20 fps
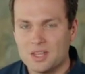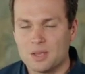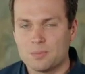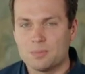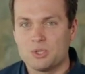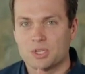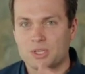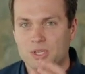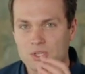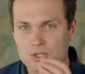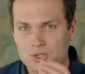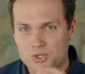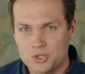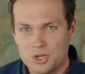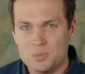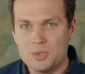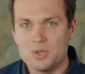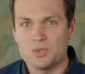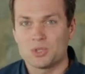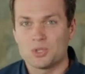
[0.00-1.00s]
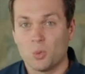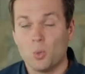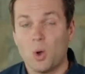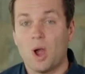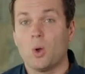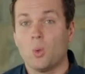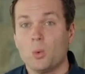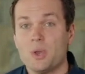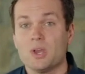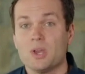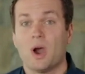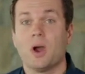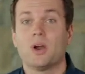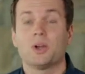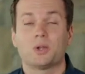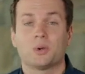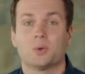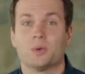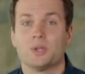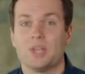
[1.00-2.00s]
them to contribute to what we
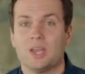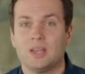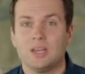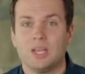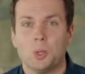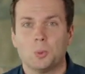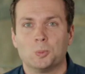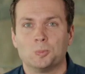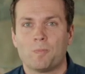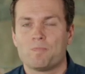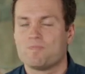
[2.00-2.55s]
are creating.